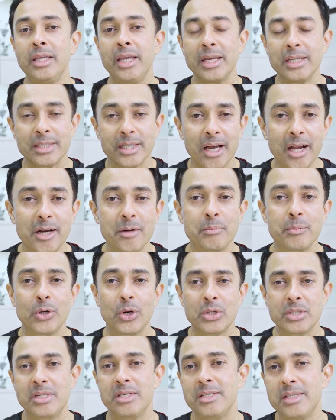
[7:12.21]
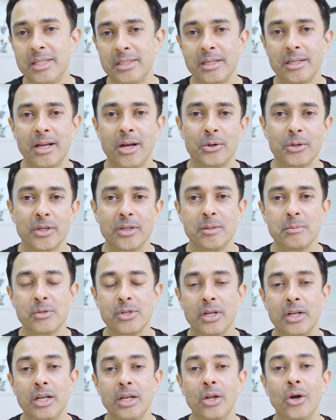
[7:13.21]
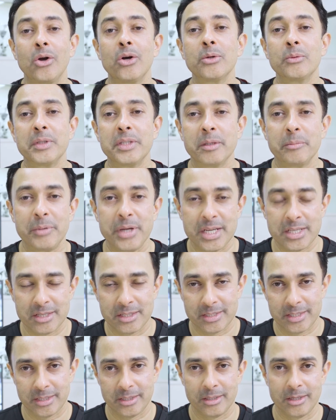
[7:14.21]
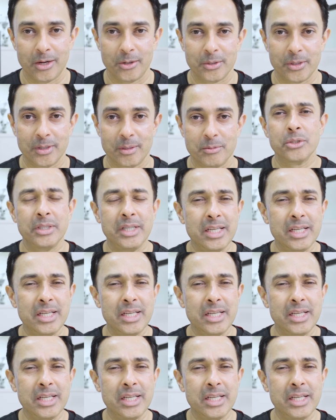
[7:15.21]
the entire process-centered outcomes along with the patient-centered outcomes?